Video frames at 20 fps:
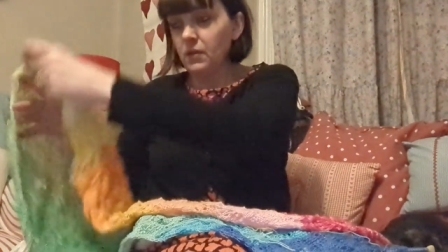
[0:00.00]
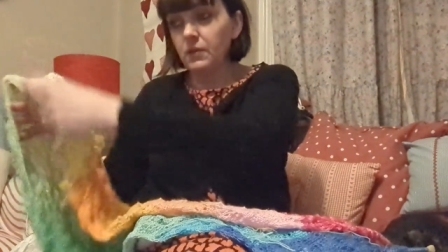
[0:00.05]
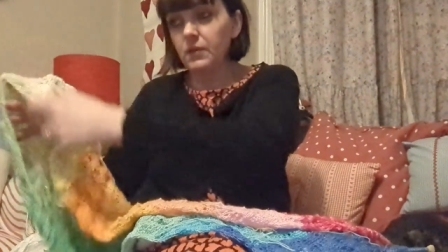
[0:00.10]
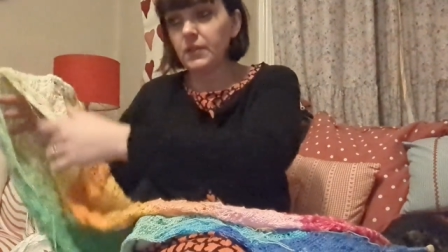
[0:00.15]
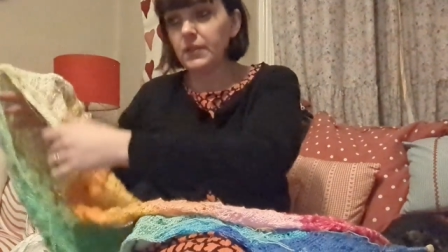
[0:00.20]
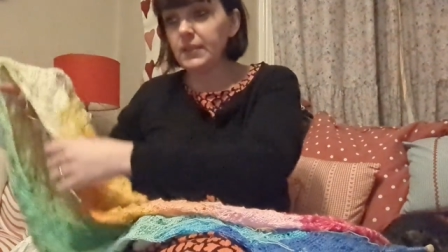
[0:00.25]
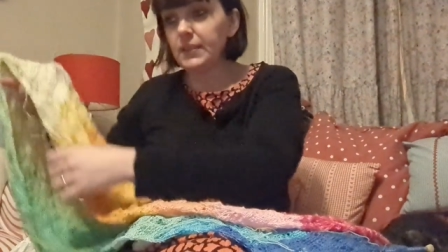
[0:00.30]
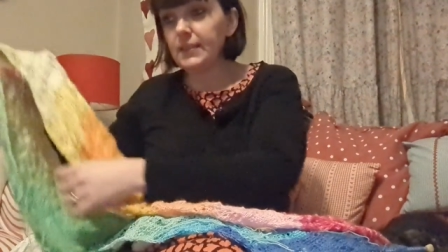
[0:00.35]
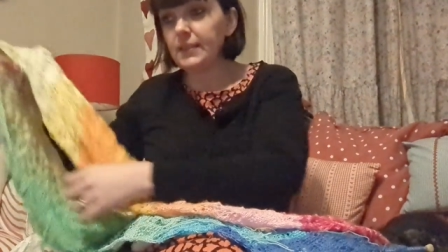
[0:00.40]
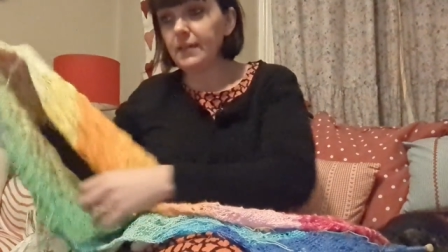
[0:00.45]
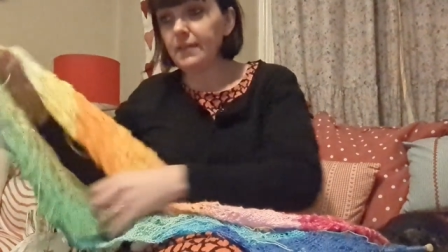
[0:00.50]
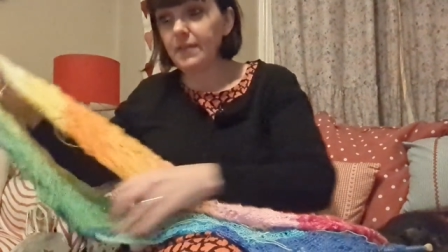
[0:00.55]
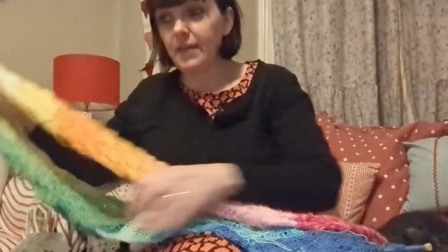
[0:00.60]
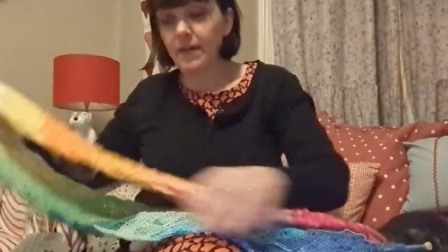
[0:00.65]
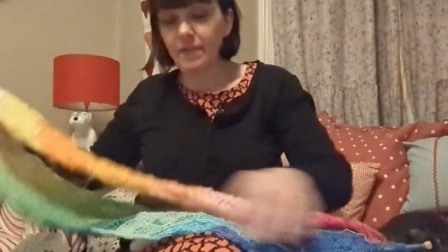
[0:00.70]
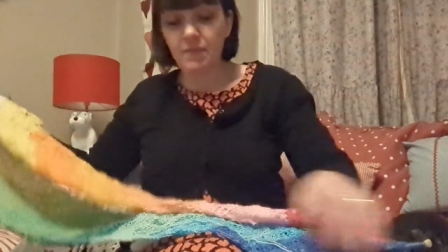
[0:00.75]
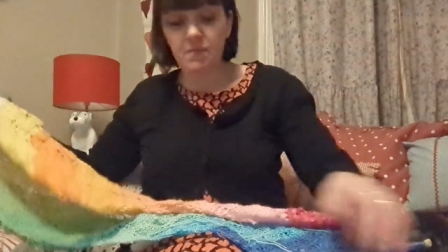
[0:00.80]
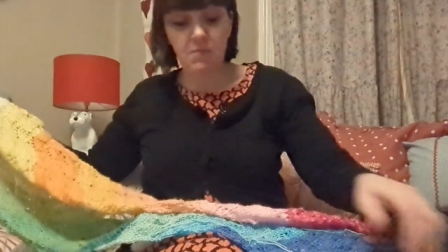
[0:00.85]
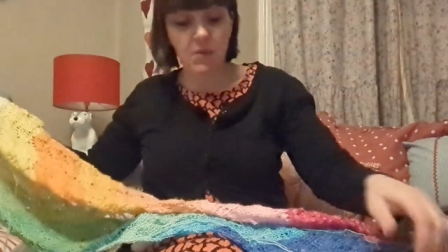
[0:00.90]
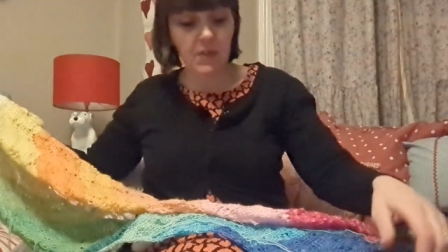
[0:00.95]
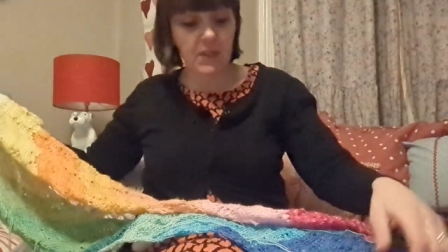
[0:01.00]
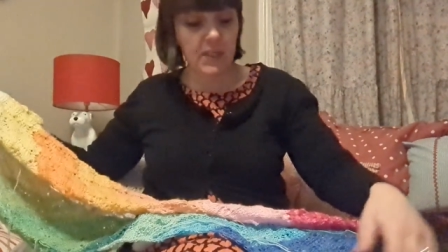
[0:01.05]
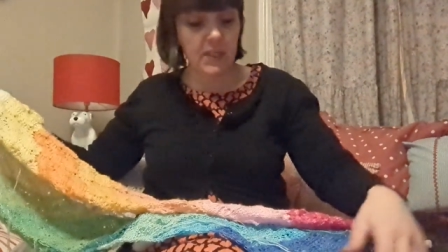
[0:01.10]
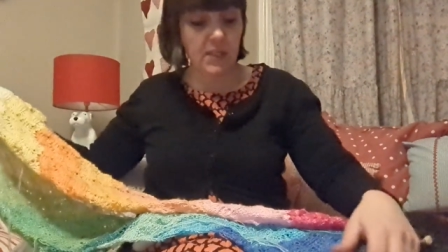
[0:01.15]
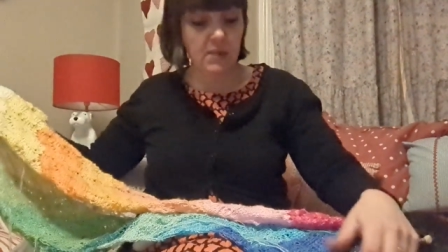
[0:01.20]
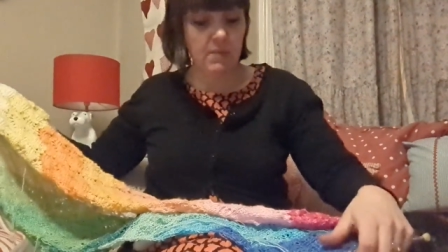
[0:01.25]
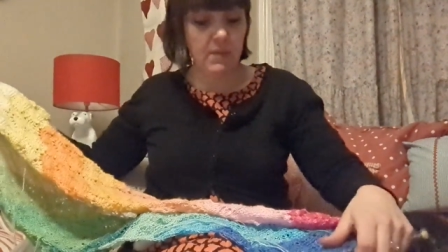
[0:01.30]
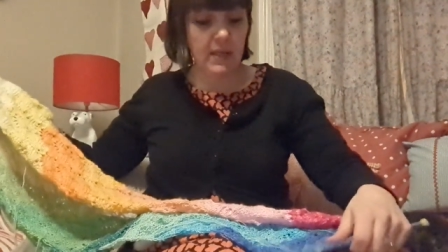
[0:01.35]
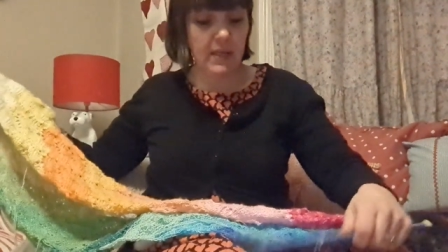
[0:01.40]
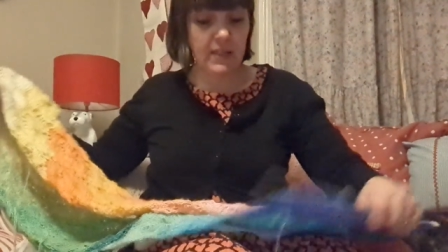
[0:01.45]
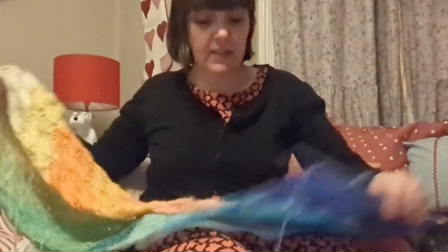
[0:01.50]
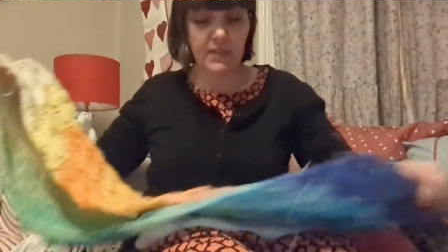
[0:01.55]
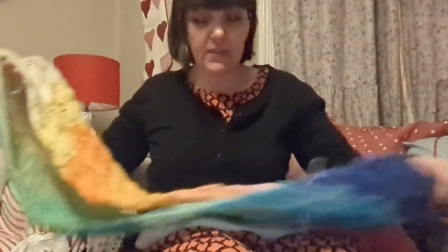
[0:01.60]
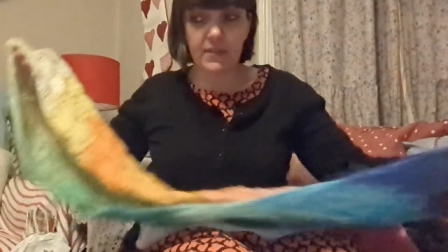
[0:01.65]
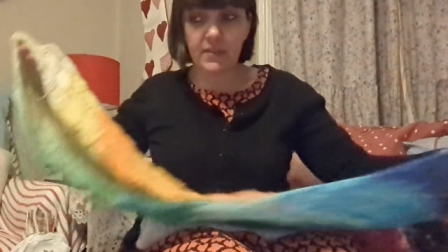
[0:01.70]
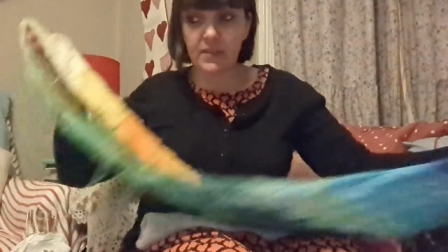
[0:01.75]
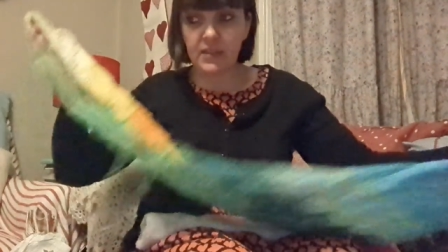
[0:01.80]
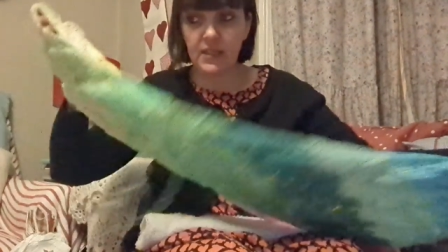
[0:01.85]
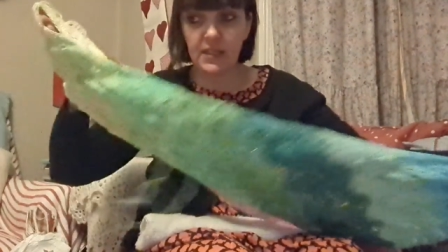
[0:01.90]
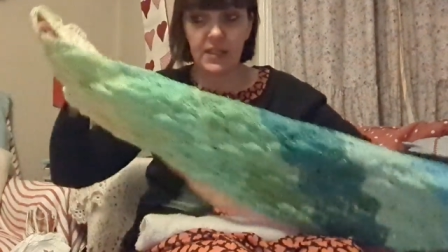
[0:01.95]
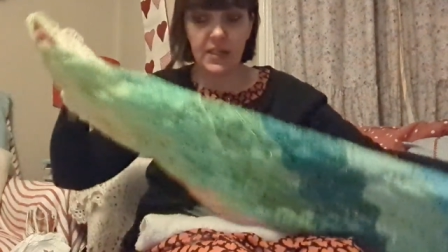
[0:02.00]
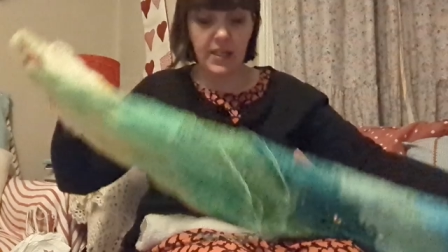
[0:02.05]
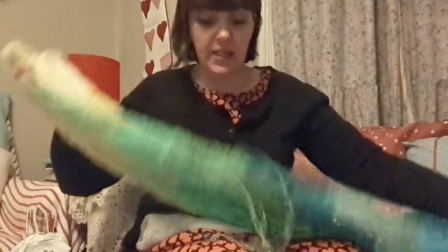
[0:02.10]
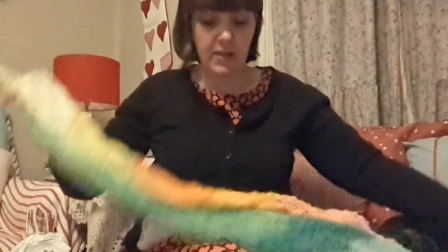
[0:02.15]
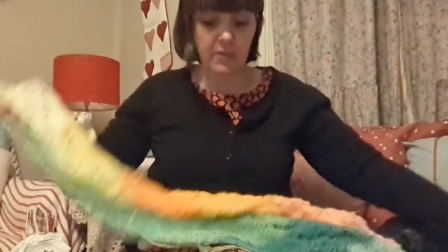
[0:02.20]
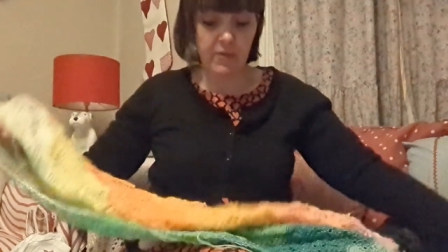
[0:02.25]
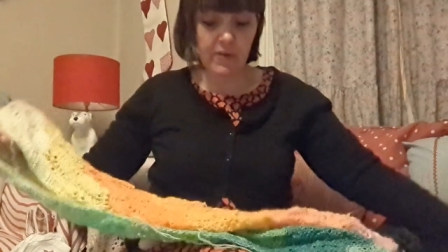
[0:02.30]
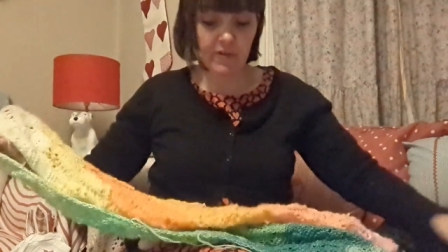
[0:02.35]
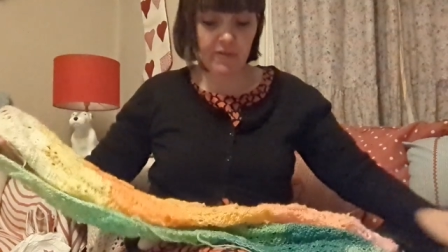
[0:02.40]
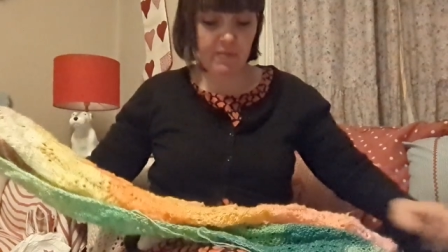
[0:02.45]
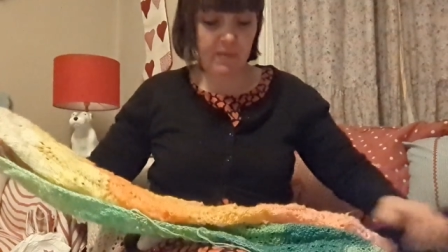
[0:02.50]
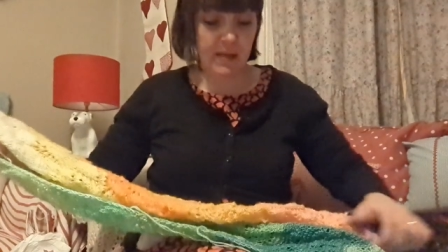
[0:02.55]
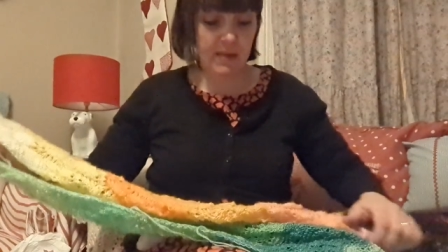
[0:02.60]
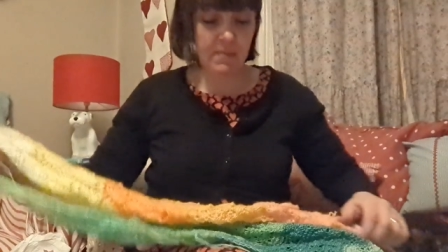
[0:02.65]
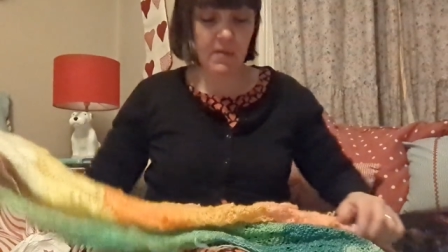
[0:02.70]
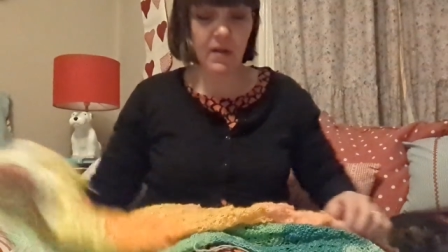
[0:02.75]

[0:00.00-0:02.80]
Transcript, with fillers: Oh, I love having my guinea pigs in here with me,